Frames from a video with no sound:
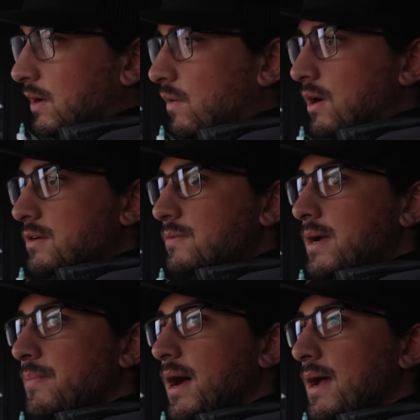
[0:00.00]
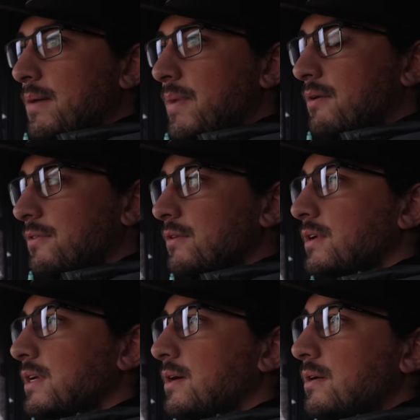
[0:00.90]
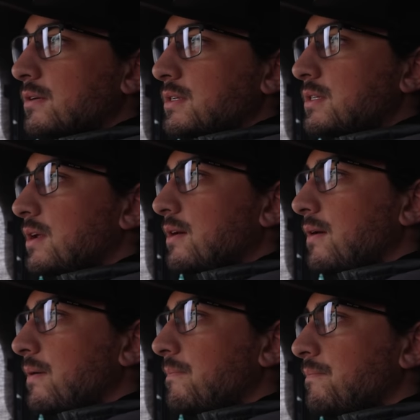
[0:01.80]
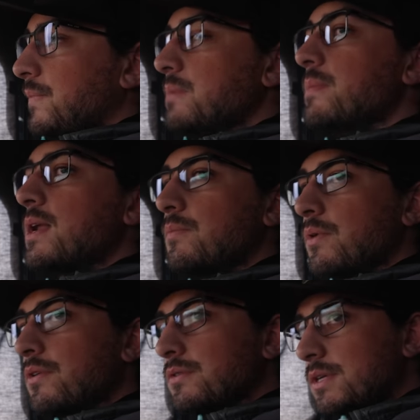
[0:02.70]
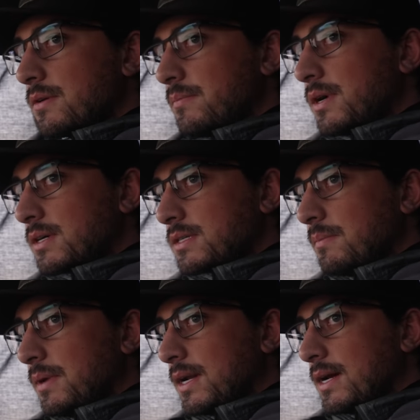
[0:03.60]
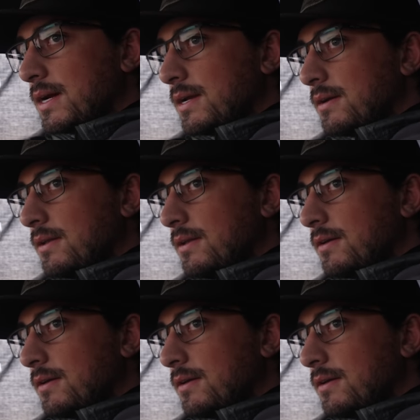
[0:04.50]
Walked right by about 30 yards. Um, he met up with those other bucks, the big nine.